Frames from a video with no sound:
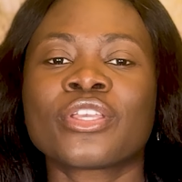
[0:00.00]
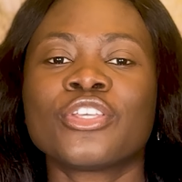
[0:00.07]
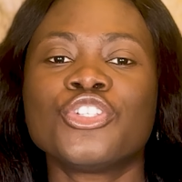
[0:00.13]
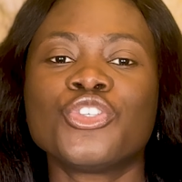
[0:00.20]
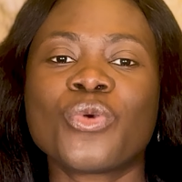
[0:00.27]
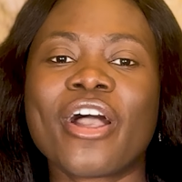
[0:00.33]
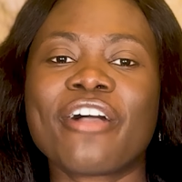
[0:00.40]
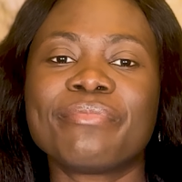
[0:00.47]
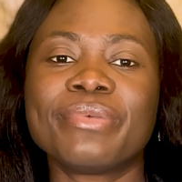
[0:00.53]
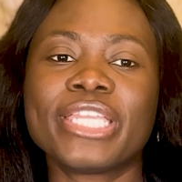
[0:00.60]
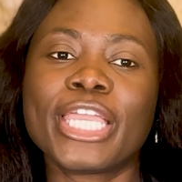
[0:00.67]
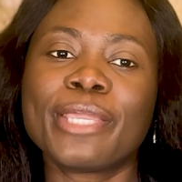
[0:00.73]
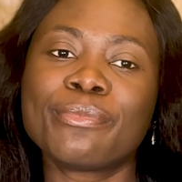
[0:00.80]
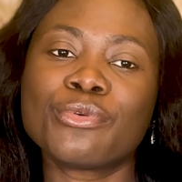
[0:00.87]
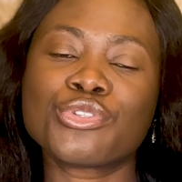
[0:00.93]
you have been
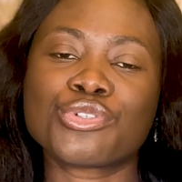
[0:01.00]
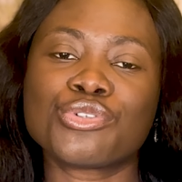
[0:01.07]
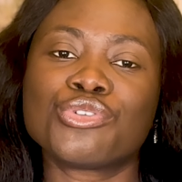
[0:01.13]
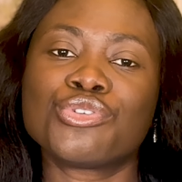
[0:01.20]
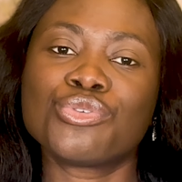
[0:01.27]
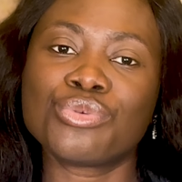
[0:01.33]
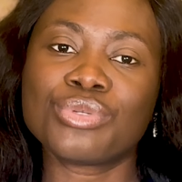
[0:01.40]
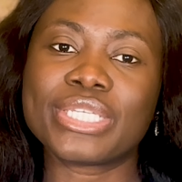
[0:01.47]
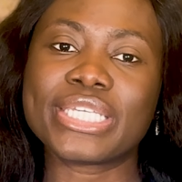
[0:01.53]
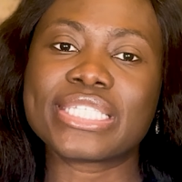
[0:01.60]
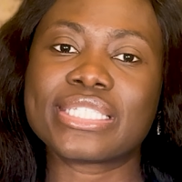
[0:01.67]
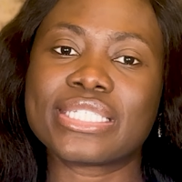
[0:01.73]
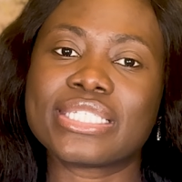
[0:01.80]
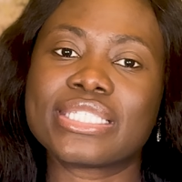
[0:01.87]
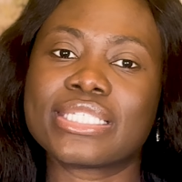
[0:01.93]
able to do this,
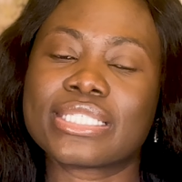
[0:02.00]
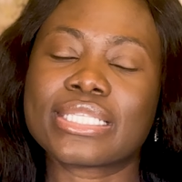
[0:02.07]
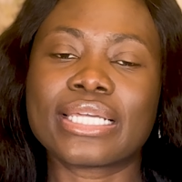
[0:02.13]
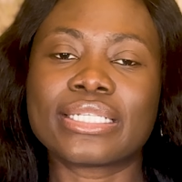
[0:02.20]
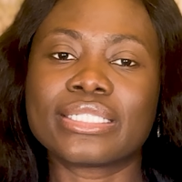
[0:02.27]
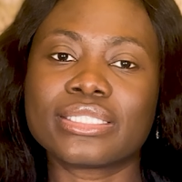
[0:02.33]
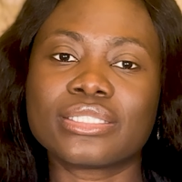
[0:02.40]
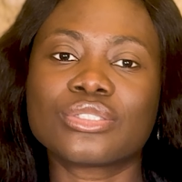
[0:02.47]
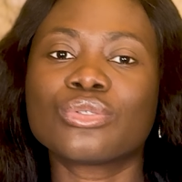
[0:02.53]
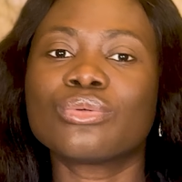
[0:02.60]
and this.